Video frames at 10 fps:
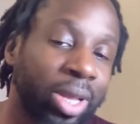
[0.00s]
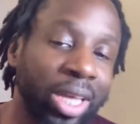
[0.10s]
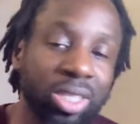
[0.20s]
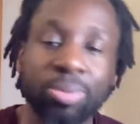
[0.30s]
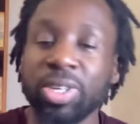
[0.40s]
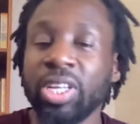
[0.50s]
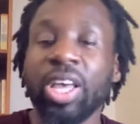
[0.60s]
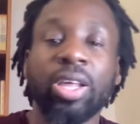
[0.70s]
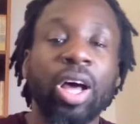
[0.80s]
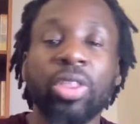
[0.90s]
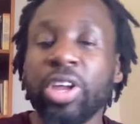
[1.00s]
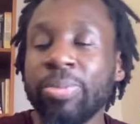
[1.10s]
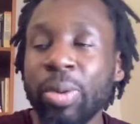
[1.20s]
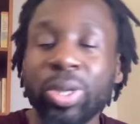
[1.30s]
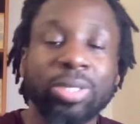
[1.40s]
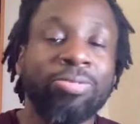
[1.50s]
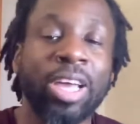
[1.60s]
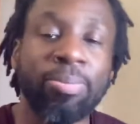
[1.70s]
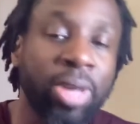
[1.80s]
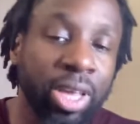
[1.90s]
Like some other inmate wants to
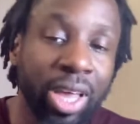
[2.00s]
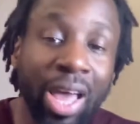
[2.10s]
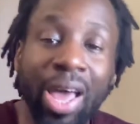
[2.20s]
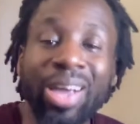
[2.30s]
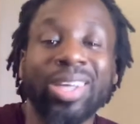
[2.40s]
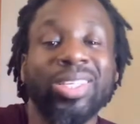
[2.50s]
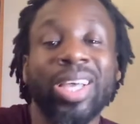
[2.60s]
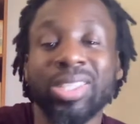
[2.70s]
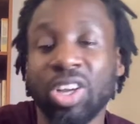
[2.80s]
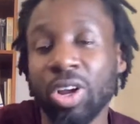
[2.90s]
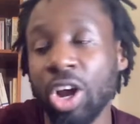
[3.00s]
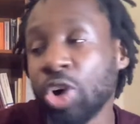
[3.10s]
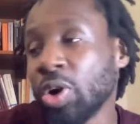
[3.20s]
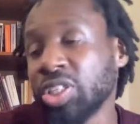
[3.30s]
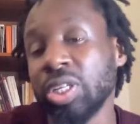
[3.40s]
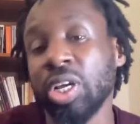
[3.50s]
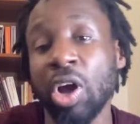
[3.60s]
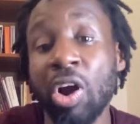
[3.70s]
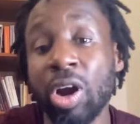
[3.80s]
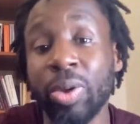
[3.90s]
fight me because he has a crush on a
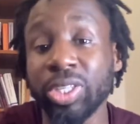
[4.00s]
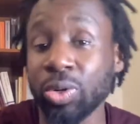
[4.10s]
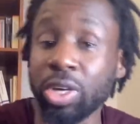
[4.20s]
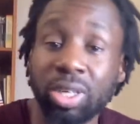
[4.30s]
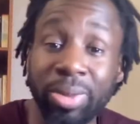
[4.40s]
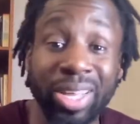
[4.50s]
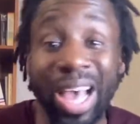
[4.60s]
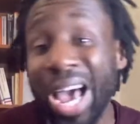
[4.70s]
guard who has a crush on me.